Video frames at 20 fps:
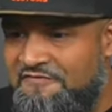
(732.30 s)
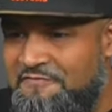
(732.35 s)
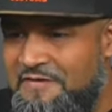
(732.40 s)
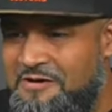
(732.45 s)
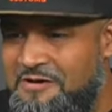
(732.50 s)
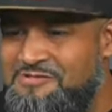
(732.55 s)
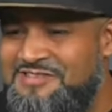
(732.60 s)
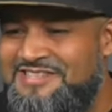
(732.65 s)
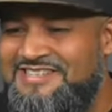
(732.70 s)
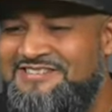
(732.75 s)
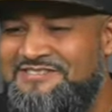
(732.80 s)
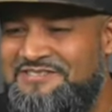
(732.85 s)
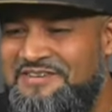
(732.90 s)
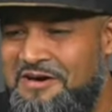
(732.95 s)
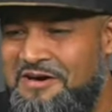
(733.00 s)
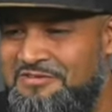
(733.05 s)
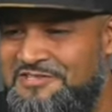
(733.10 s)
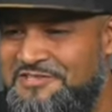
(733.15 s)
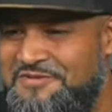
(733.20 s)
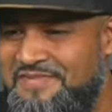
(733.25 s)
man, what's going
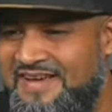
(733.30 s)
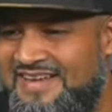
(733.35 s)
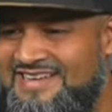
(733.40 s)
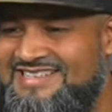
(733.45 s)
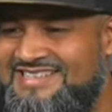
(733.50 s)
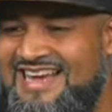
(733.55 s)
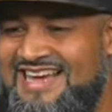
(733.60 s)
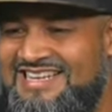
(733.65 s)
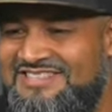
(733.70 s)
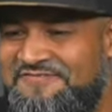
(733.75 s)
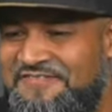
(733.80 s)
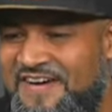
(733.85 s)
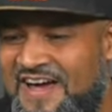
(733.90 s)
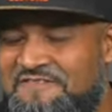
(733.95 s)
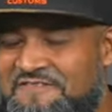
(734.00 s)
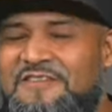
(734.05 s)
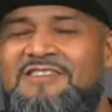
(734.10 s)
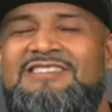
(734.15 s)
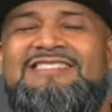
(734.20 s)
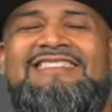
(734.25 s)
on with you, man? Chaz
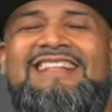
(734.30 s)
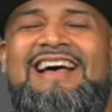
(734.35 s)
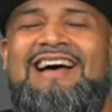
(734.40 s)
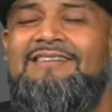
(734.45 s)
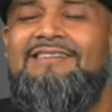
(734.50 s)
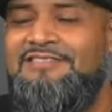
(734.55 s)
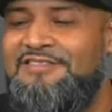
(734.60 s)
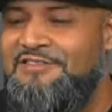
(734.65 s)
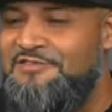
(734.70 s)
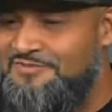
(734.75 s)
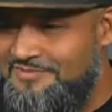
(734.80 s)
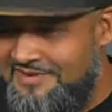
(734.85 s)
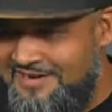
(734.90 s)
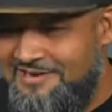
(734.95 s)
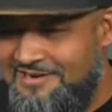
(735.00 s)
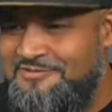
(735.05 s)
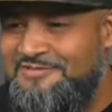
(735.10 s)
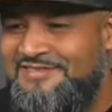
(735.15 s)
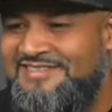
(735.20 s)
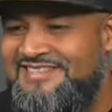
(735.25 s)
Pfeiffer's in the house as
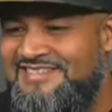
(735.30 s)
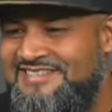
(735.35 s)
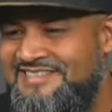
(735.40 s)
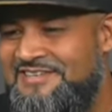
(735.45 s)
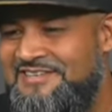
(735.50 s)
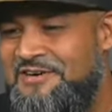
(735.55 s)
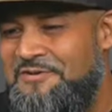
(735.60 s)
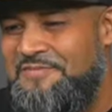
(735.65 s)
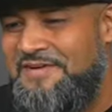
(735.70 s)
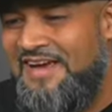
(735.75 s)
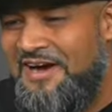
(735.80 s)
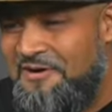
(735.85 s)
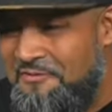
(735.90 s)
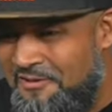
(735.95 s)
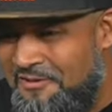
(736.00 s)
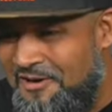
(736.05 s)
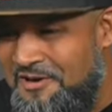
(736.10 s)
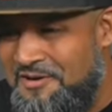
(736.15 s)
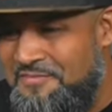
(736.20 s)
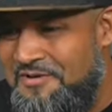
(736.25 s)
well. What's good, homie?
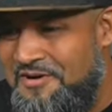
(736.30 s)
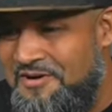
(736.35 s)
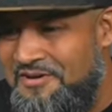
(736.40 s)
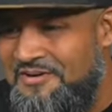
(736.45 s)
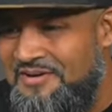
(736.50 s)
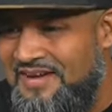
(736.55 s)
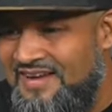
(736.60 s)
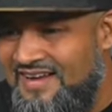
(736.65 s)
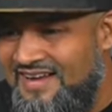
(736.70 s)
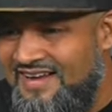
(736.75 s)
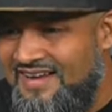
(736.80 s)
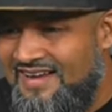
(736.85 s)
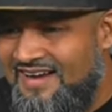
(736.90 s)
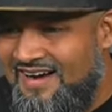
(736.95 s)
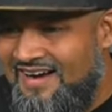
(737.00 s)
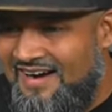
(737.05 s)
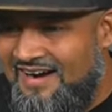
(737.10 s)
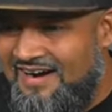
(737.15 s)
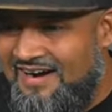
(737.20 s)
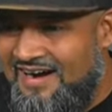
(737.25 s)
How are you, bro?
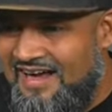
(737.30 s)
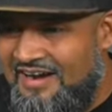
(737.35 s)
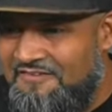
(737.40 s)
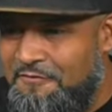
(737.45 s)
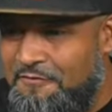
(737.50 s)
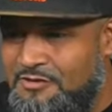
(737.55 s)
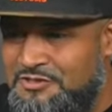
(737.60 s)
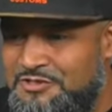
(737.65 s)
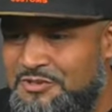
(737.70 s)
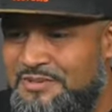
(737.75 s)
Uh, Alfonso